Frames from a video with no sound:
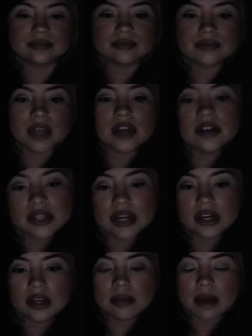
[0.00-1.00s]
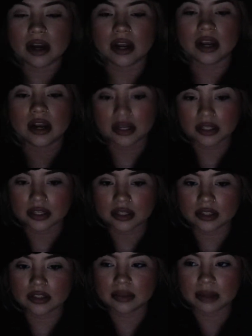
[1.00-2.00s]
understanding about it, and I took a
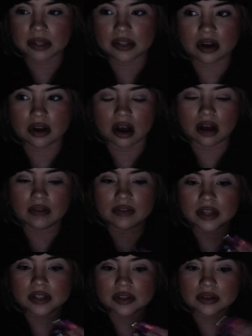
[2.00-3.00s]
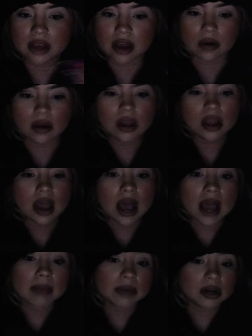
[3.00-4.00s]
semester off, and so now
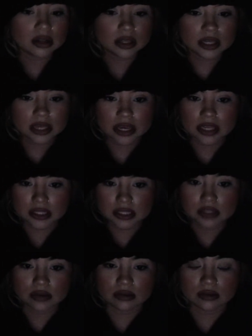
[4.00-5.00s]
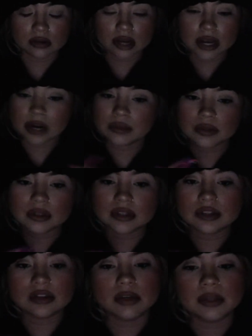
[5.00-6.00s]
I'm currently in school and I'm doing
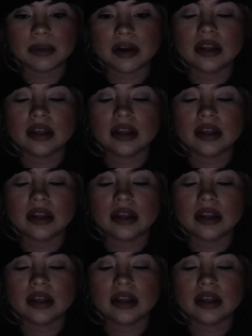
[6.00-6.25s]
so much better.